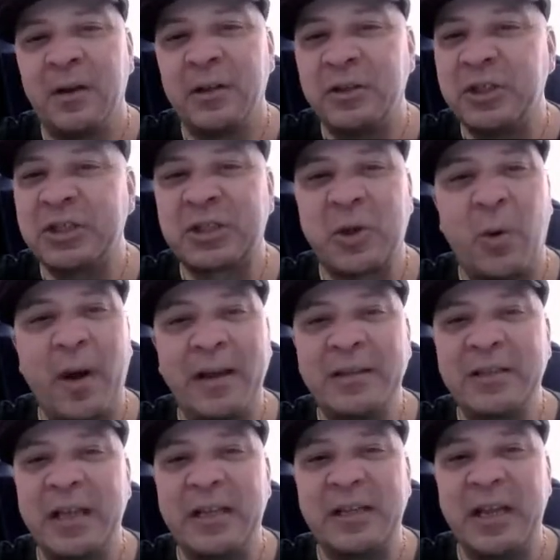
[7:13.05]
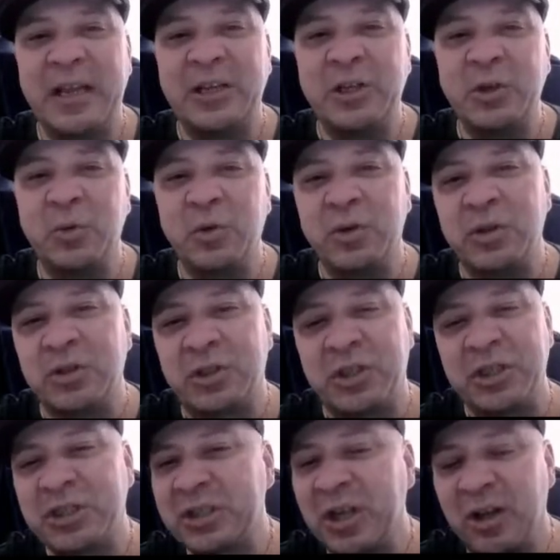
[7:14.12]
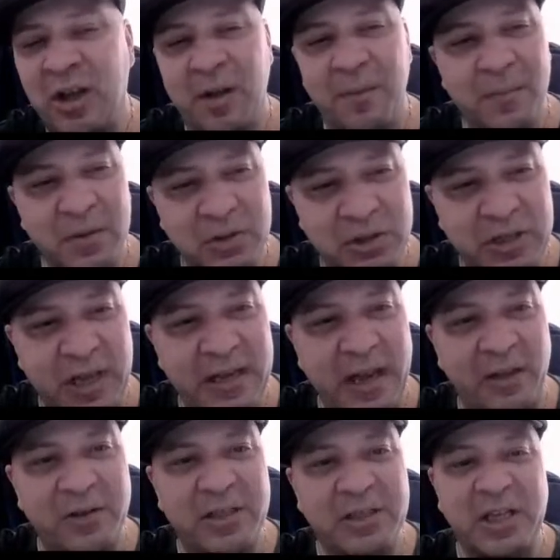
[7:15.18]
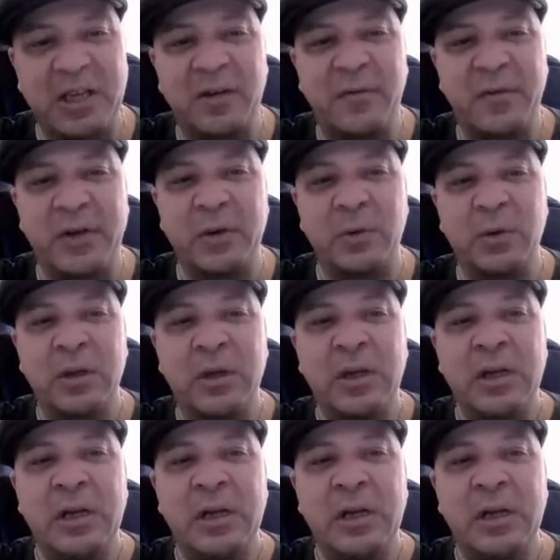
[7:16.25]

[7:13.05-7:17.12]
you just go ahead and you just send out this interview